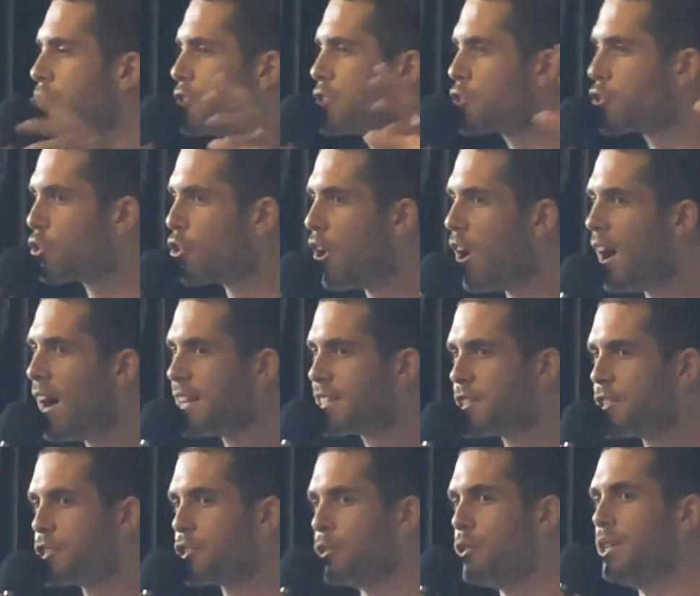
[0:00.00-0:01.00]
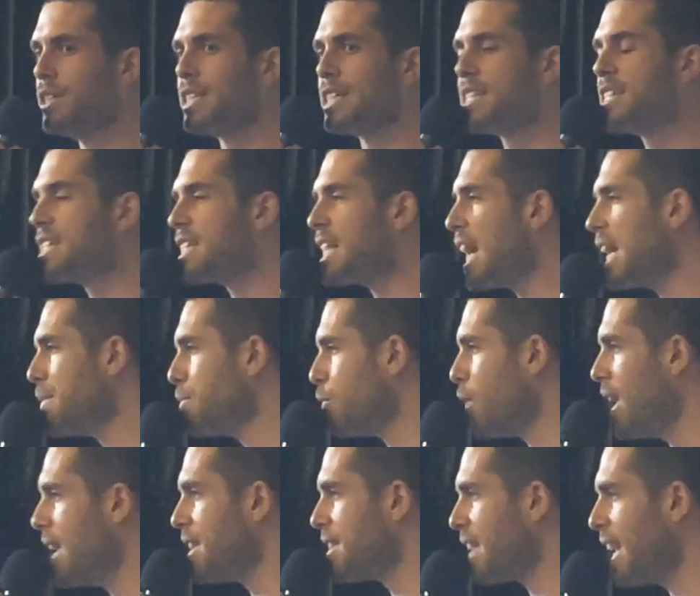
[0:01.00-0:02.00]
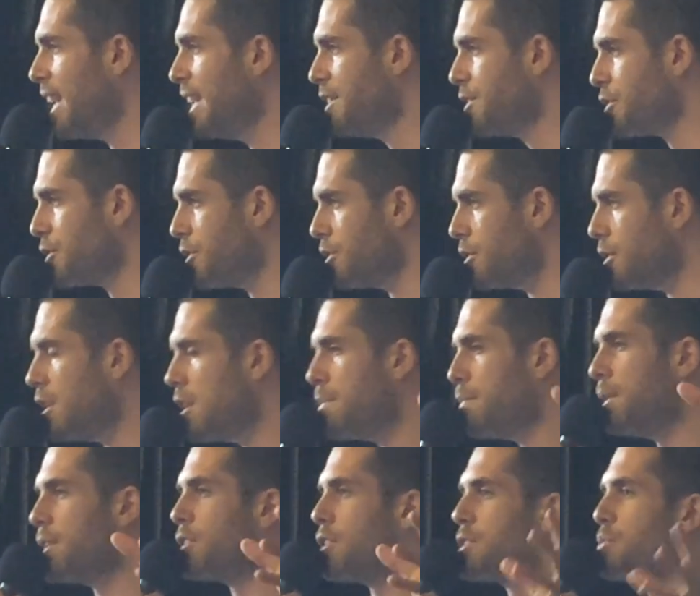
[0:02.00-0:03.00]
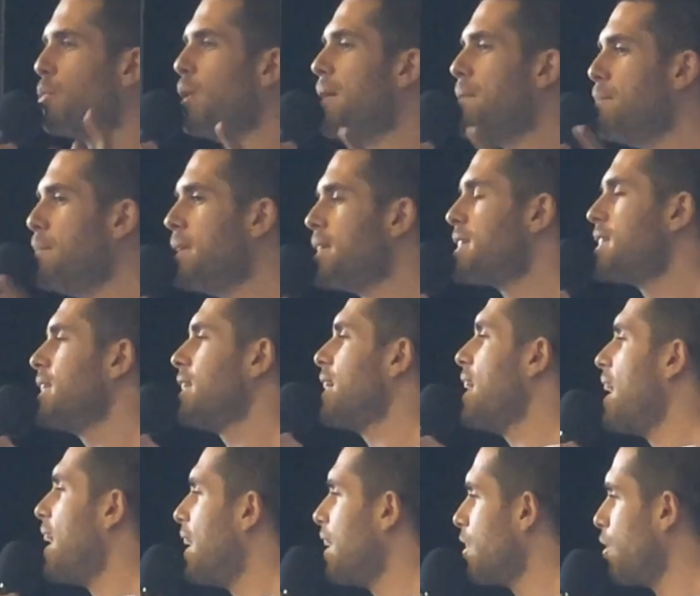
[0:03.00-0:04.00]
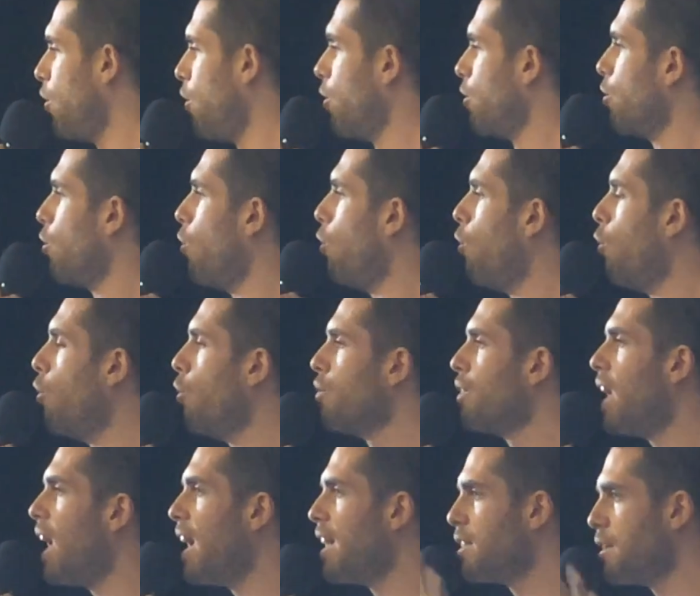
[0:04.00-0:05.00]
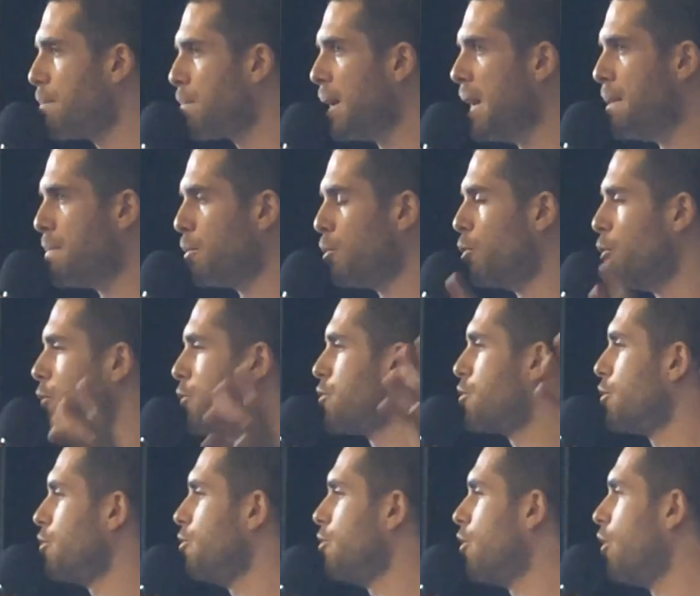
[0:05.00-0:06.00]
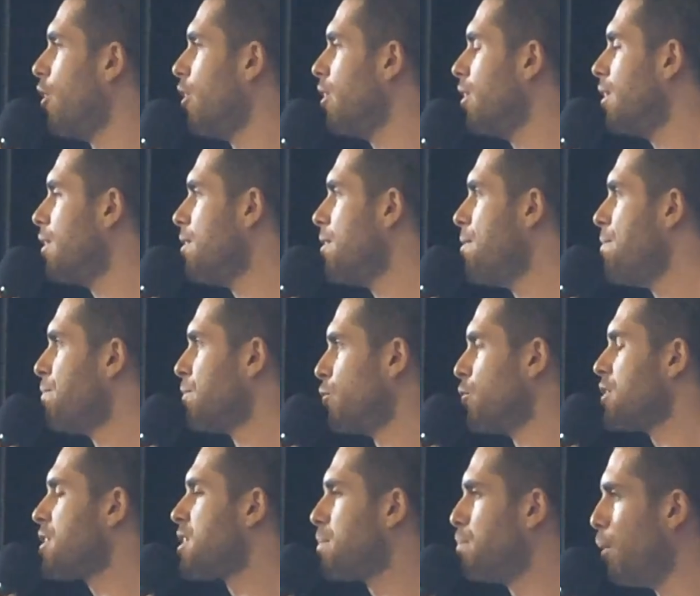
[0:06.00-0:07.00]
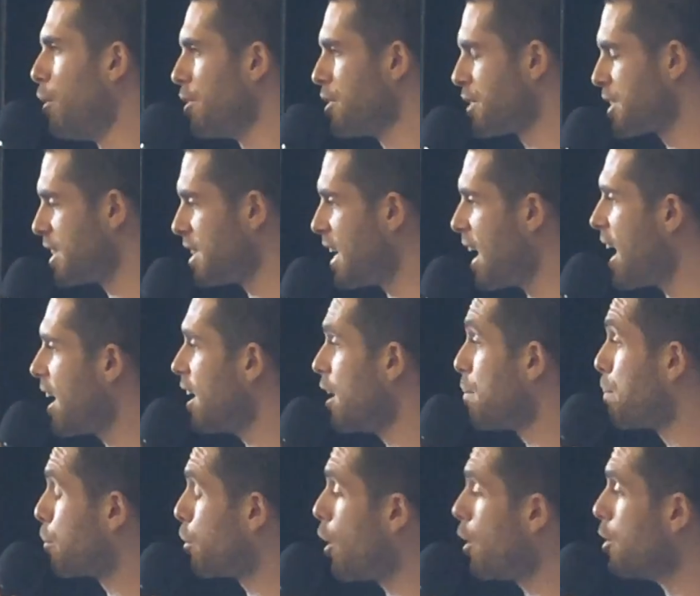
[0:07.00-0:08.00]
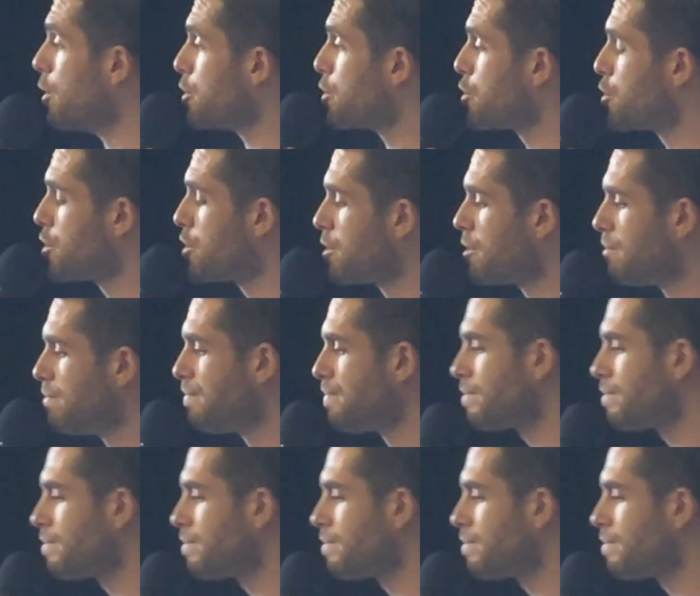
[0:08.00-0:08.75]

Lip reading: try to do it the same way they do, because we're missing out on all the other people who do not respond to that approach.